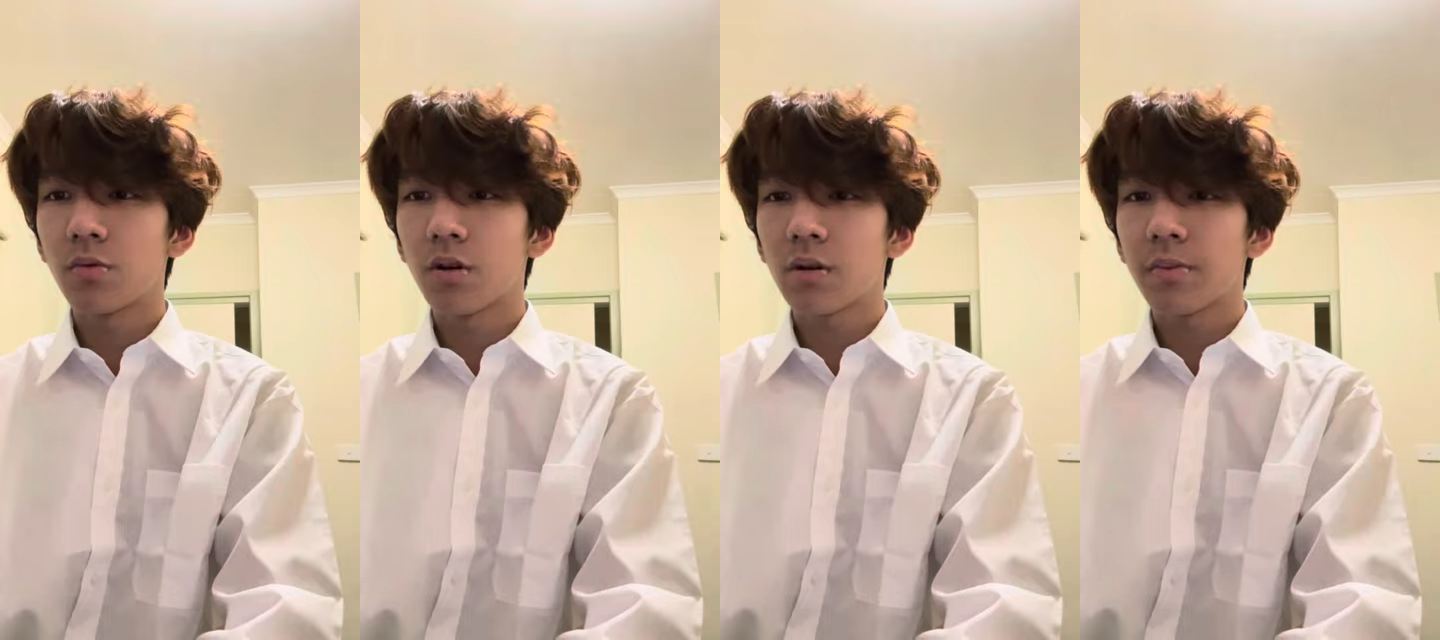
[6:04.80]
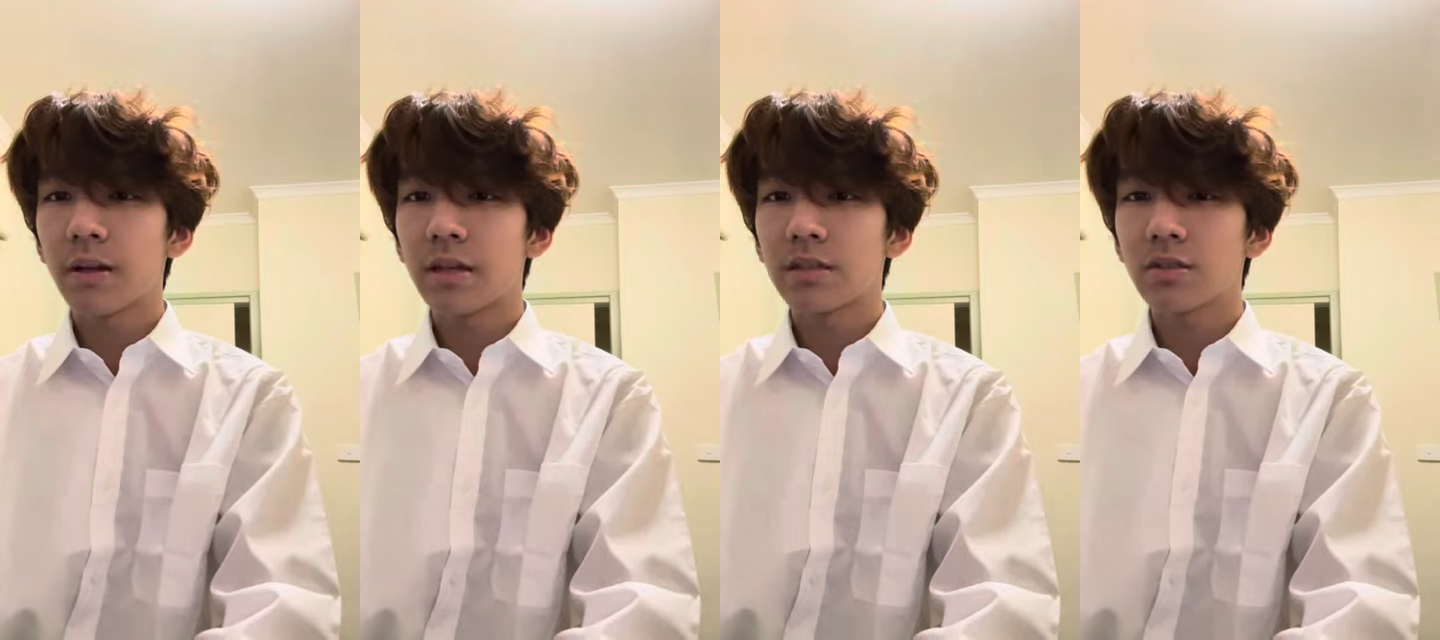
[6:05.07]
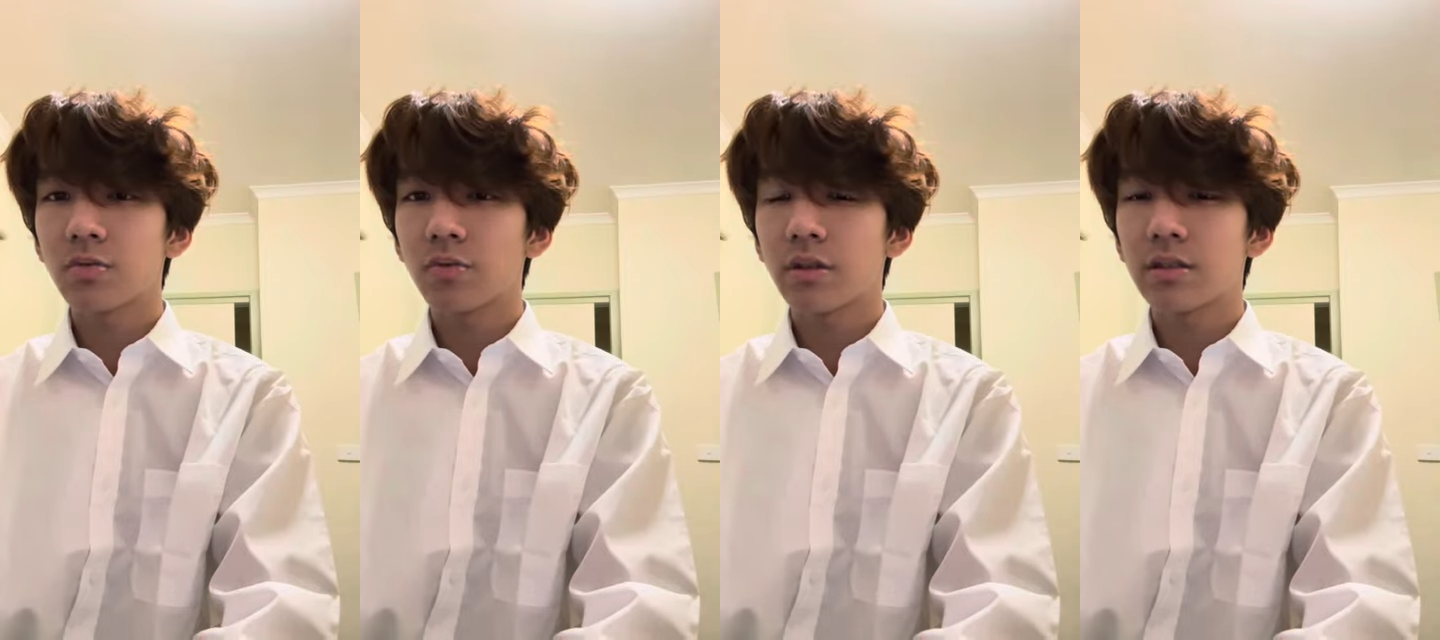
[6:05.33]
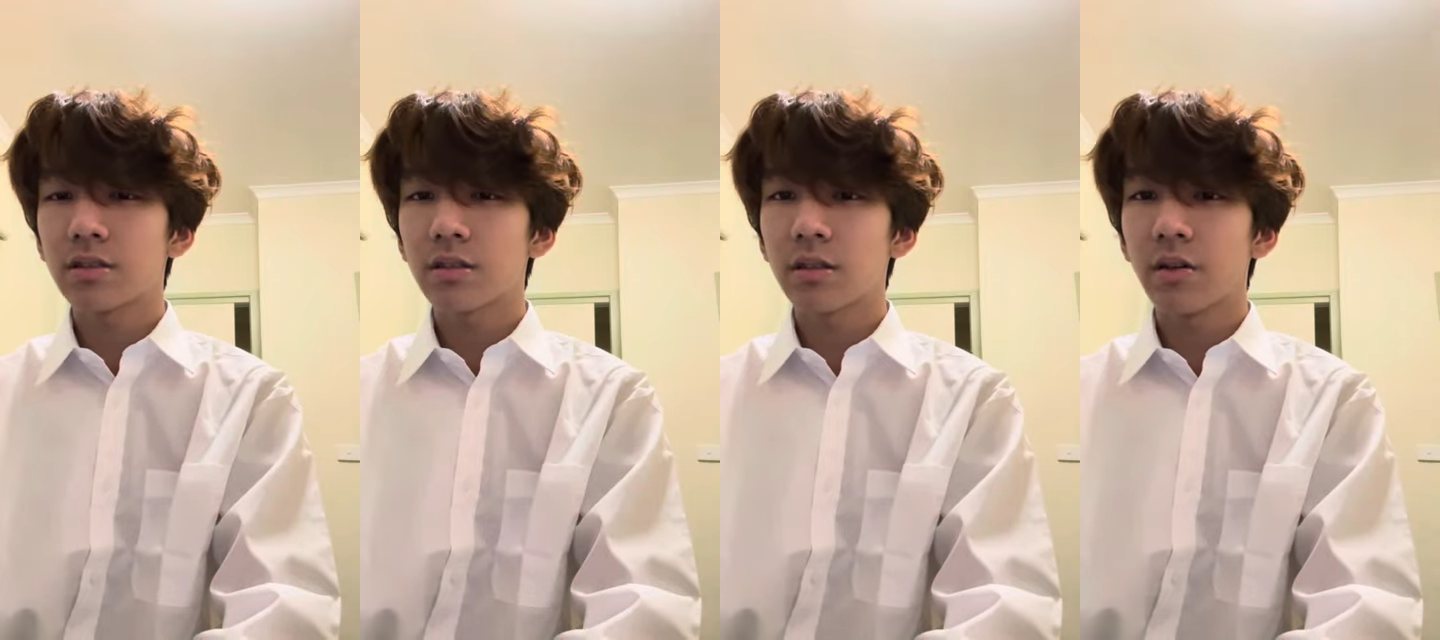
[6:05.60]
workplace
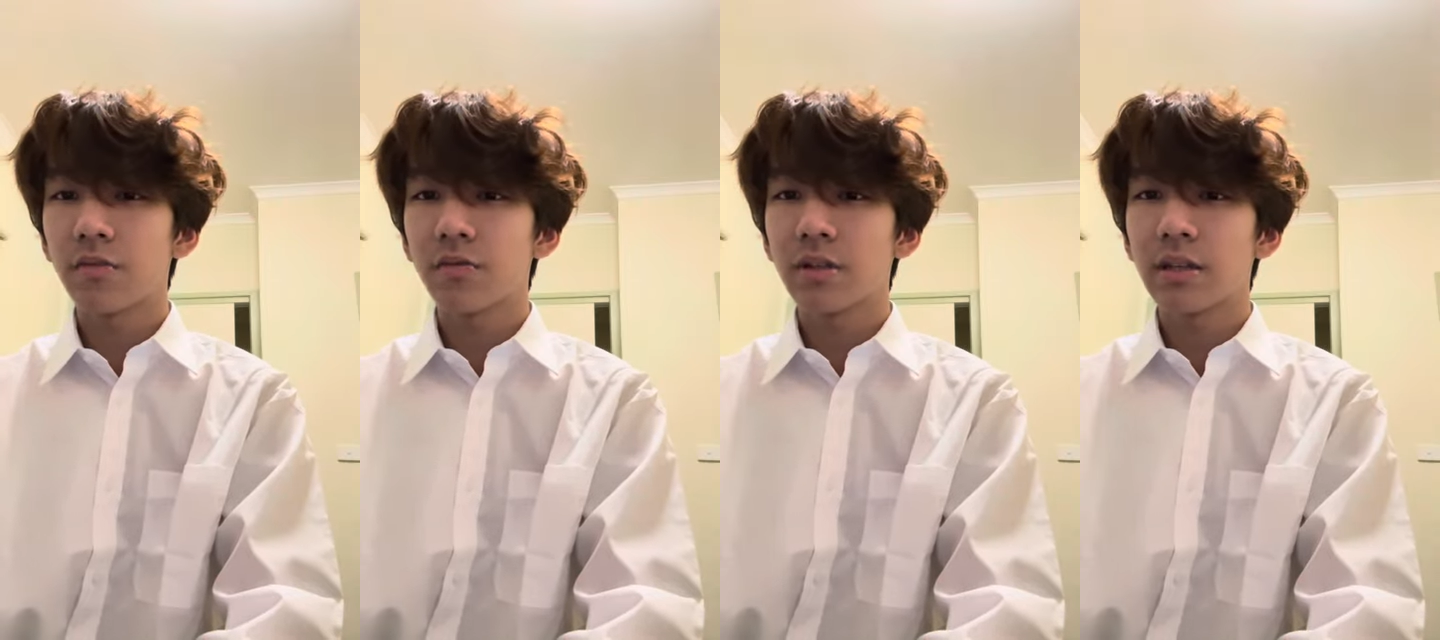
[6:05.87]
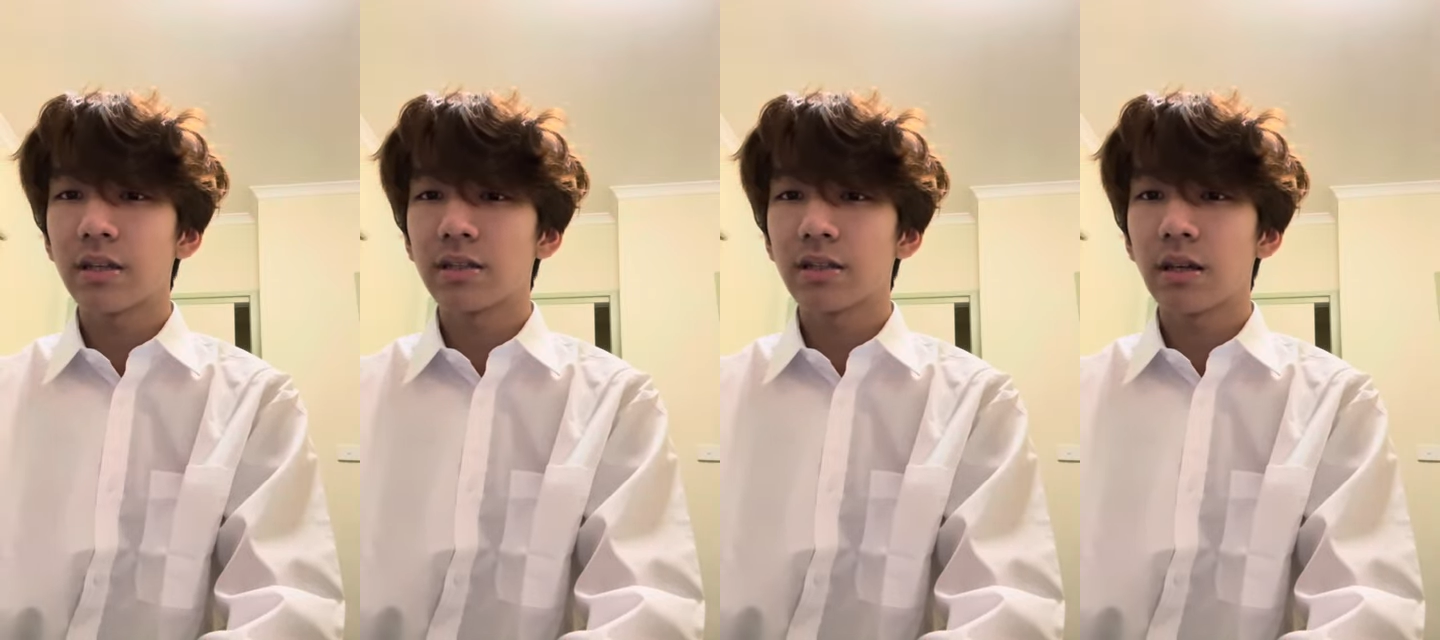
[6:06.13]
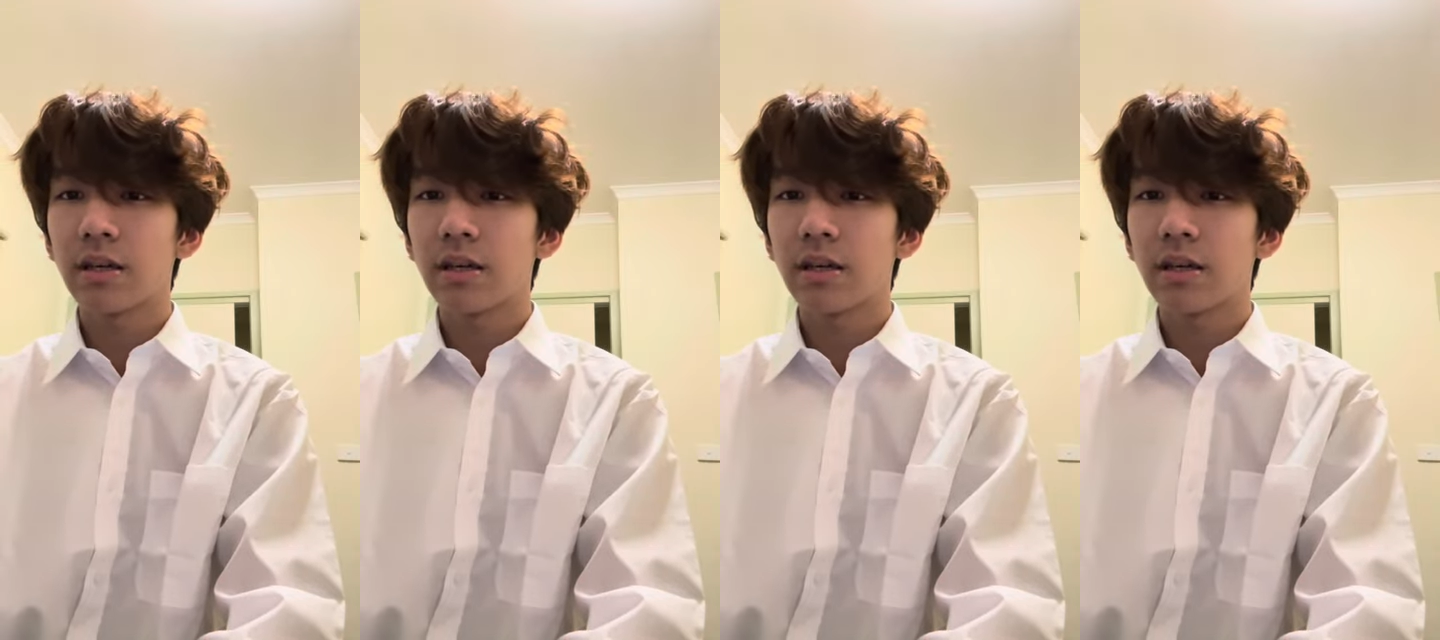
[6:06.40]
with confidence